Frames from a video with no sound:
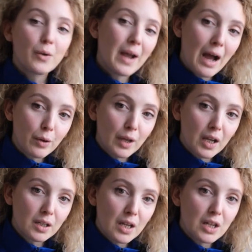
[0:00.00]
do I
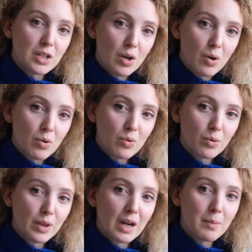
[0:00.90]
outline and know
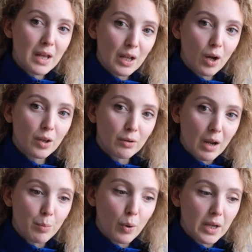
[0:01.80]
that I'm hitting all the
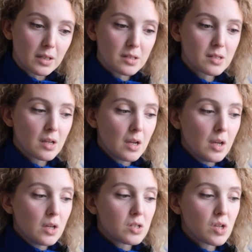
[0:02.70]
right points?
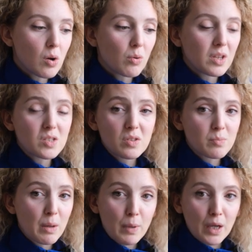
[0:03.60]
So this was
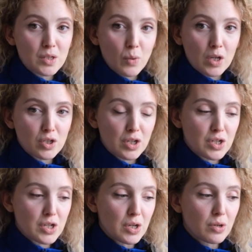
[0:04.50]
my biggest
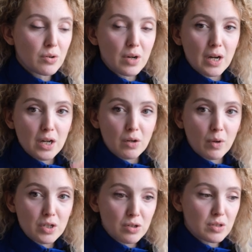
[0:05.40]
question too, and I don't
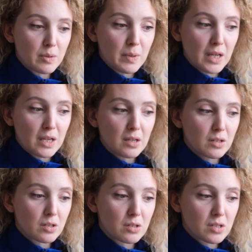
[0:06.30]
want you to be
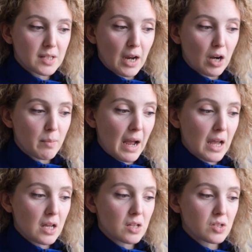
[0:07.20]
scared by
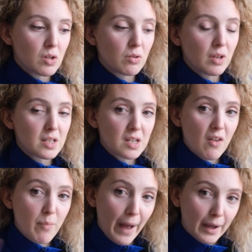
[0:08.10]
it. So let's
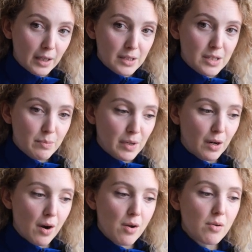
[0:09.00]
dive back into
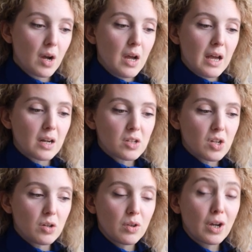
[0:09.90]
Miro and I'll
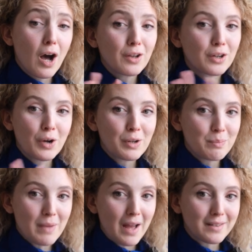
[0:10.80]
show you the color-coded
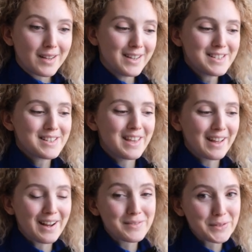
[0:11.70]
madness
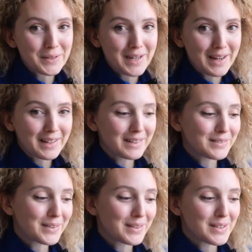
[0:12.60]
that I've created
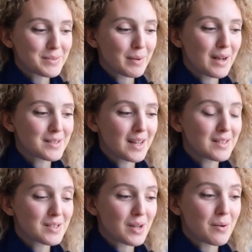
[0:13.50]
for this
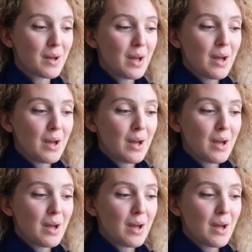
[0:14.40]
process. So